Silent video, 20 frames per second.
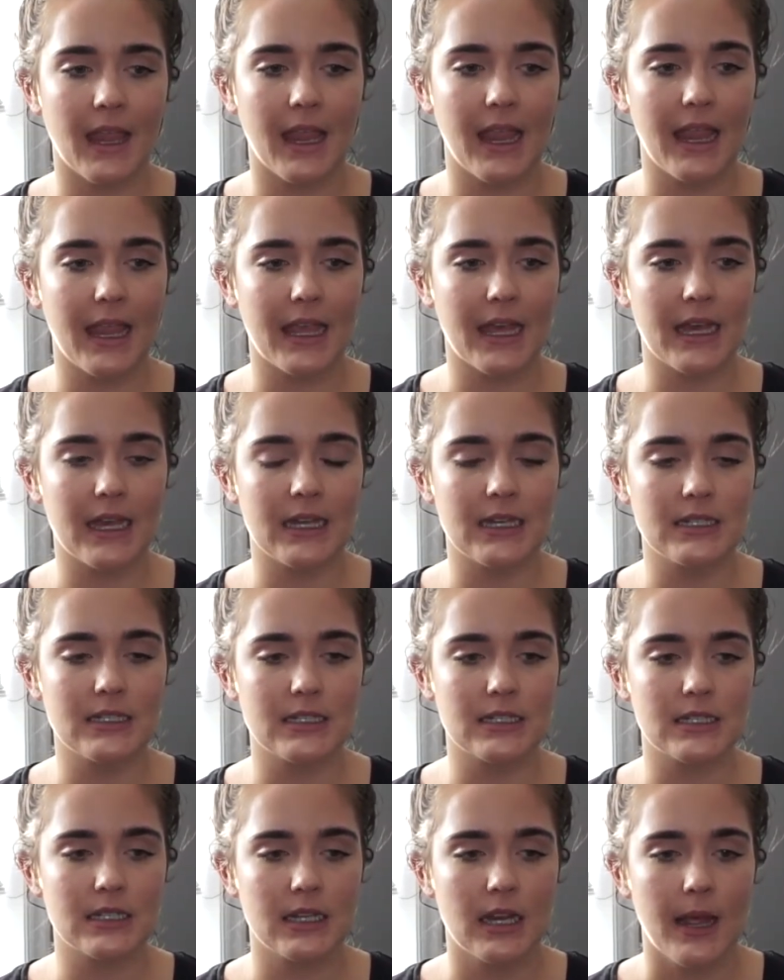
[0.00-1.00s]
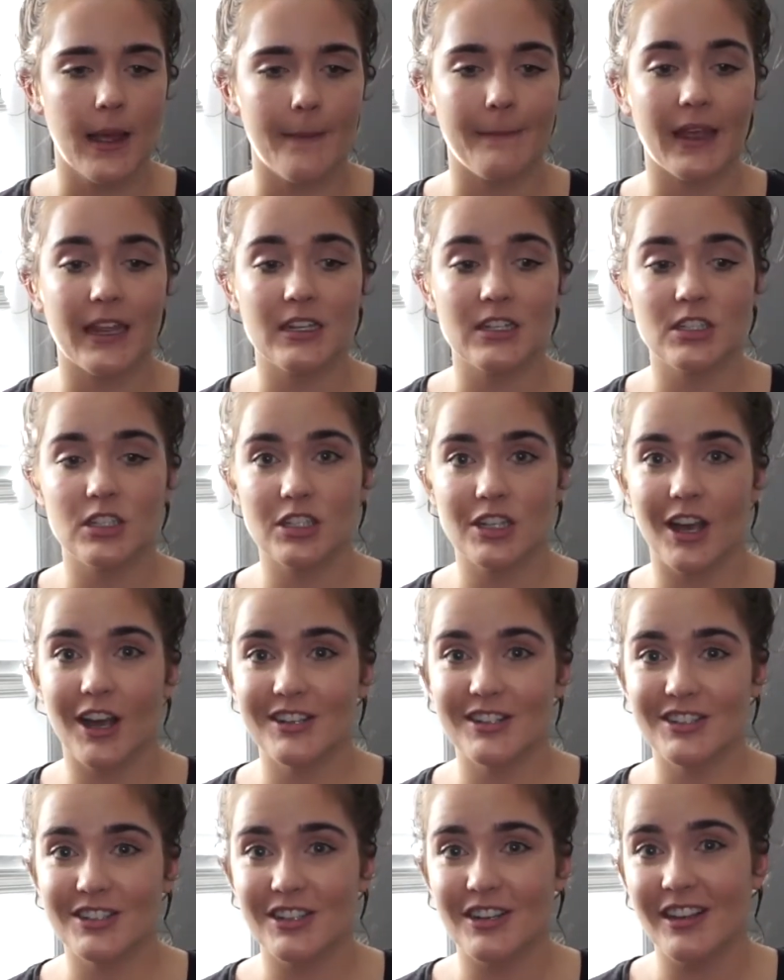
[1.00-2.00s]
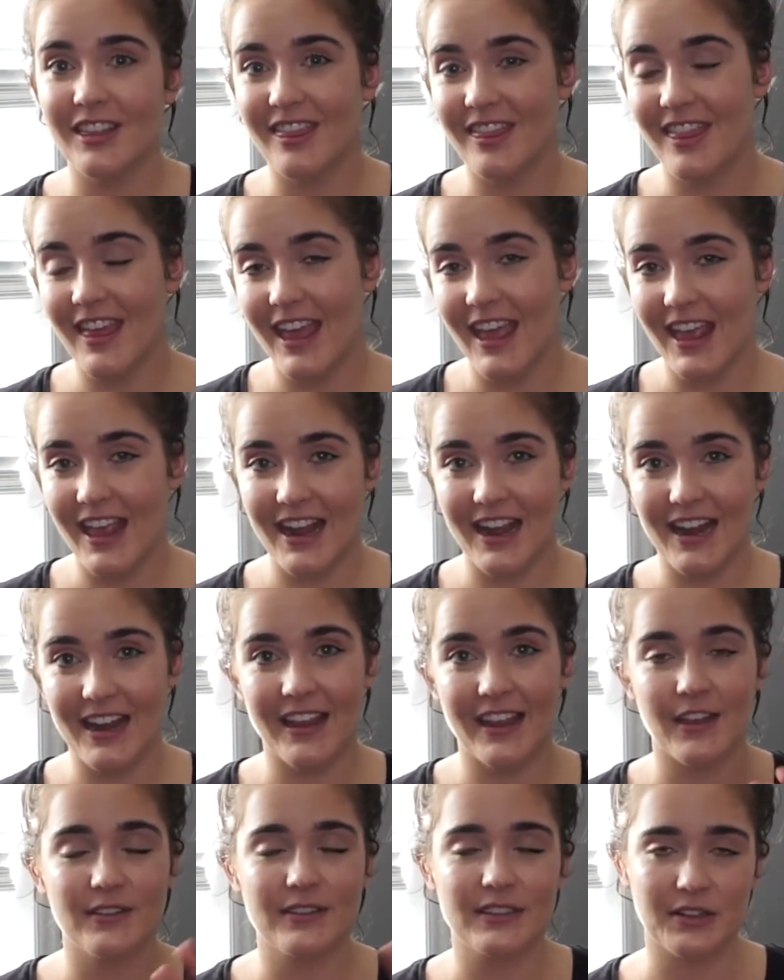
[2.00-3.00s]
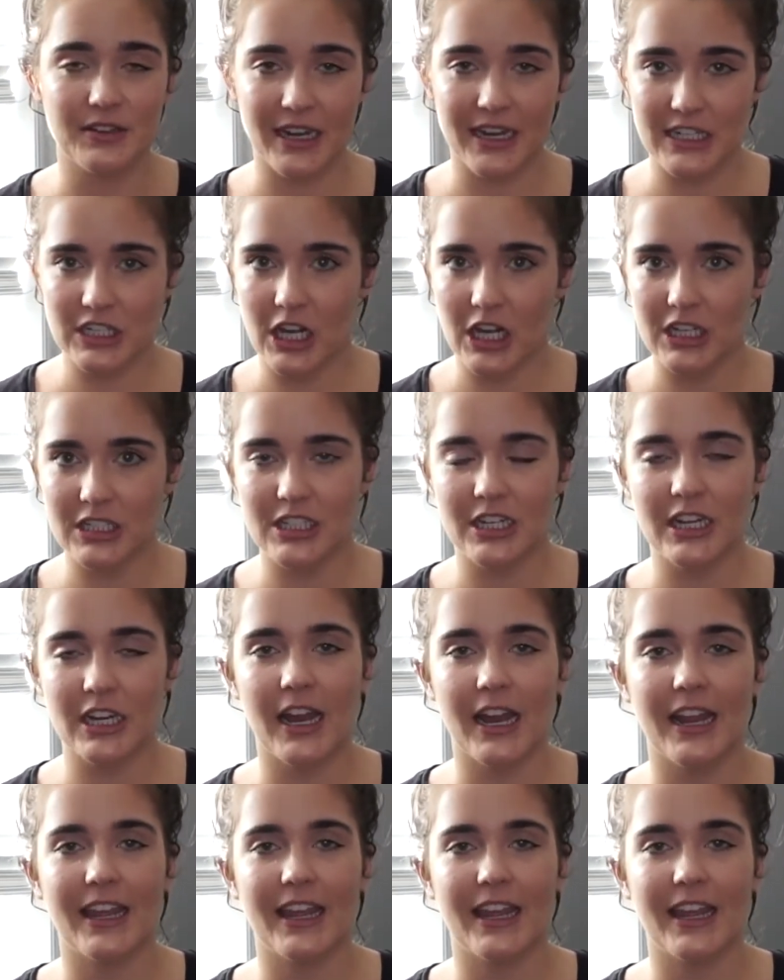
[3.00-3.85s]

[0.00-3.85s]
and my doctor then, he was a great doctor.